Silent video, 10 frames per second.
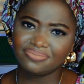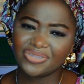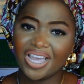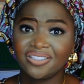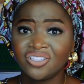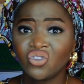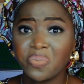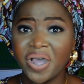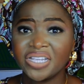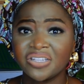And the
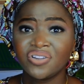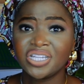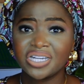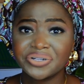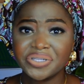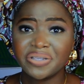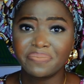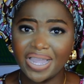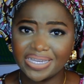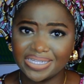number is even increasing
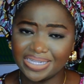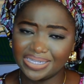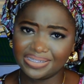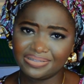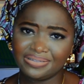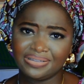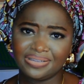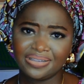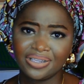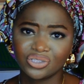by day.
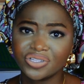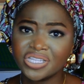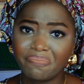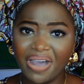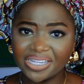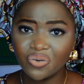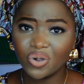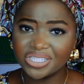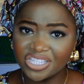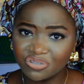Just imagine
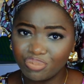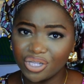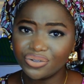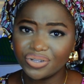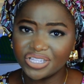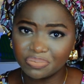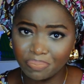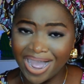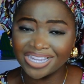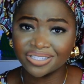when this bill is
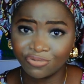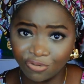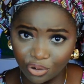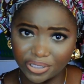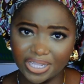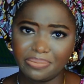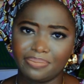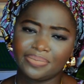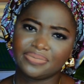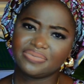passed for them.
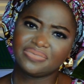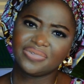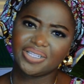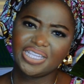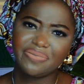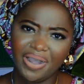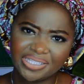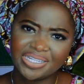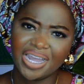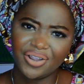
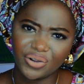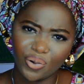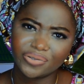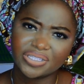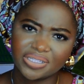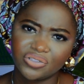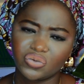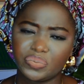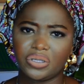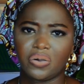Imagine how the continent
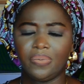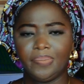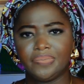will become.